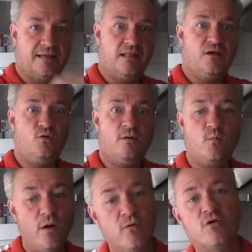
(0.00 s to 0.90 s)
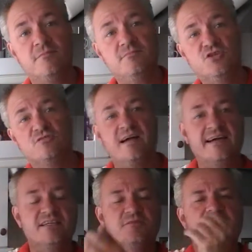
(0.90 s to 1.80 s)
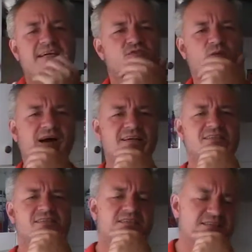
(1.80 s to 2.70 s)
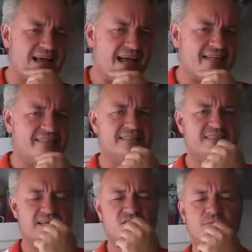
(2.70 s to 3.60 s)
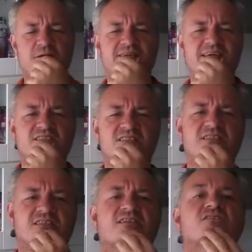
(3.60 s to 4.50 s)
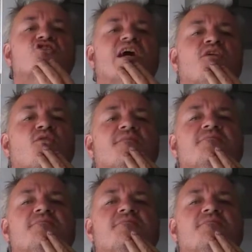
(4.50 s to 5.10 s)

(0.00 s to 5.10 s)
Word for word: Hello and welcome to Wraggy's Beers, Wines and Spirits channel.